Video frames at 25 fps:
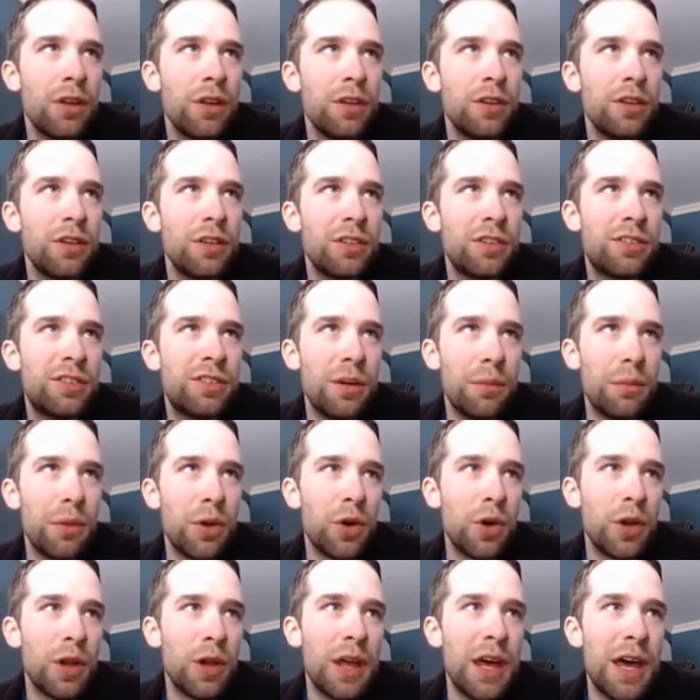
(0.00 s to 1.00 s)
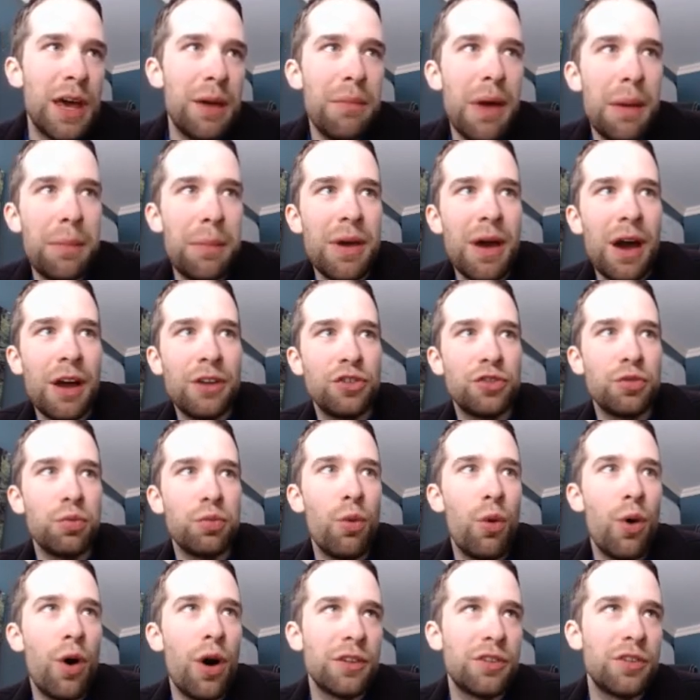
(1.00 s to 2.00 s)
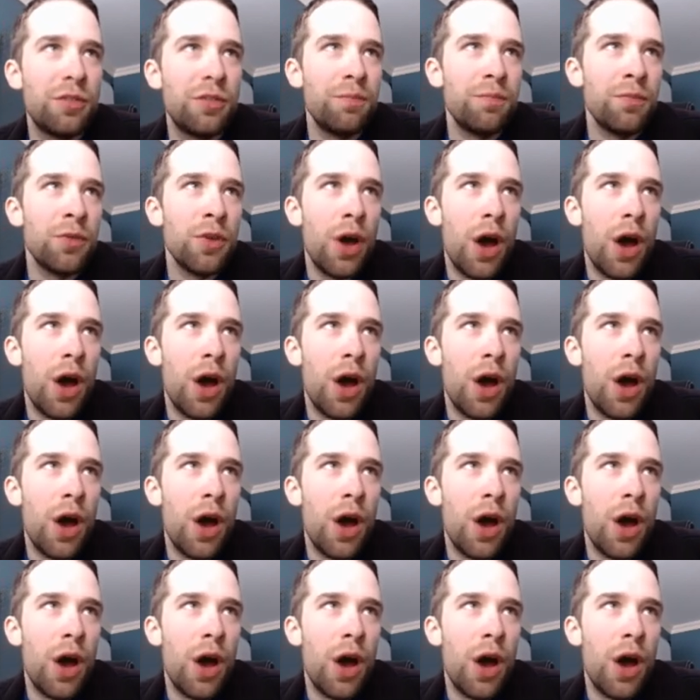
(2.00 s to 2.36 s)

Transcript: Similarly, maybe I just want